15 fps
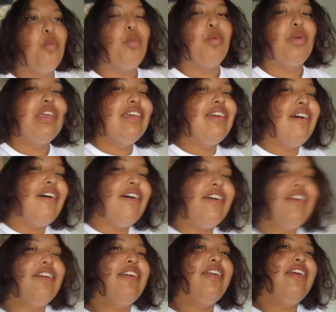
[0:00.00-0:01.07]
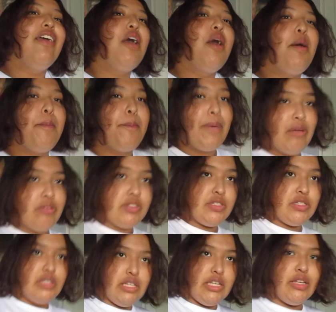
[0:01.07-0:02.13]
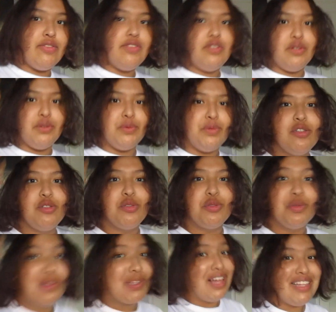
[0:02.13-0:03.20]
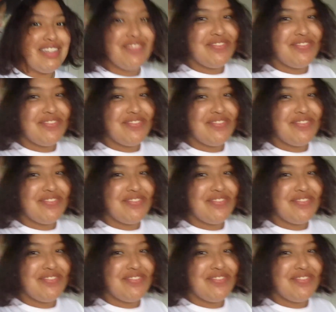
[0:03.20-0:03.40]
We are about to leave soon to Las